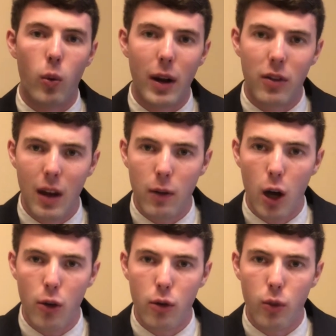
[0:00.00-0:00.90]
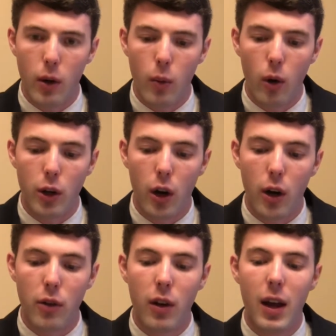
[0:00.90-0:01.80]
who had 721
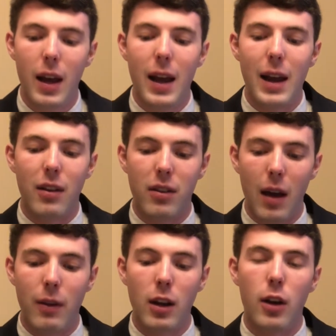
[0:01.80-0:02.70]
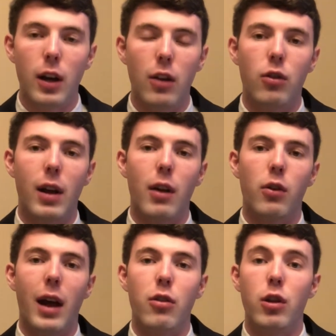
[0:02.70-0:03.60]
yards and 7 touchdowns
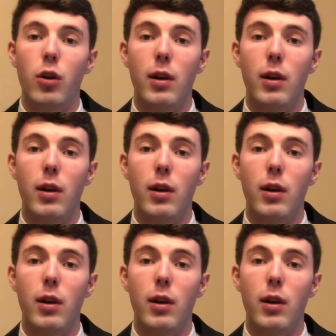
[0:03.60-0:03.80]
last year.